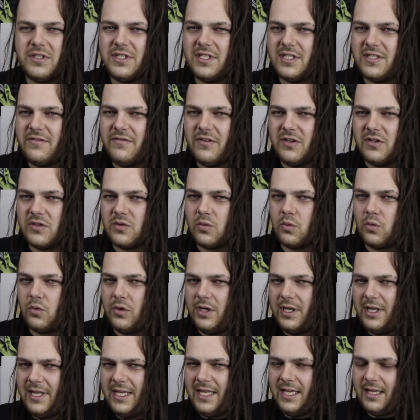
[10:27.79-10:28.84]
just feels
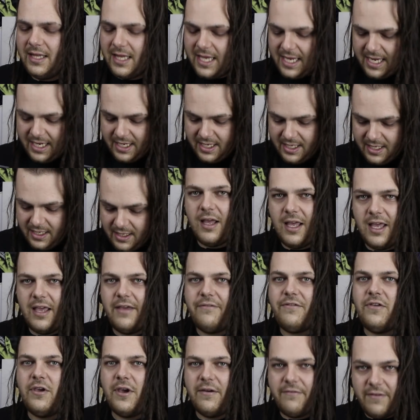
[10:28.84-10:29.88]
really like,
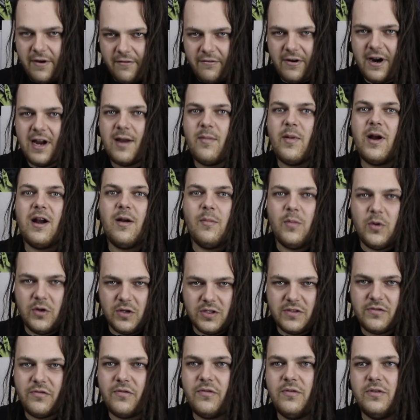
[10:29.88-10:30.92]
if you have ever had a pair of
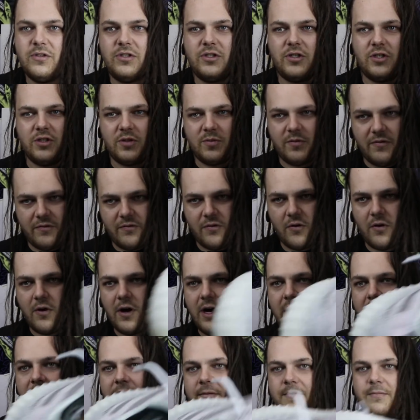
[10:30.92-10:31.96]
boost shoes
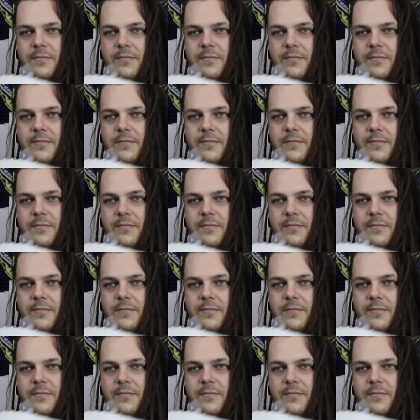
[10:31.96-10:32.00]
before,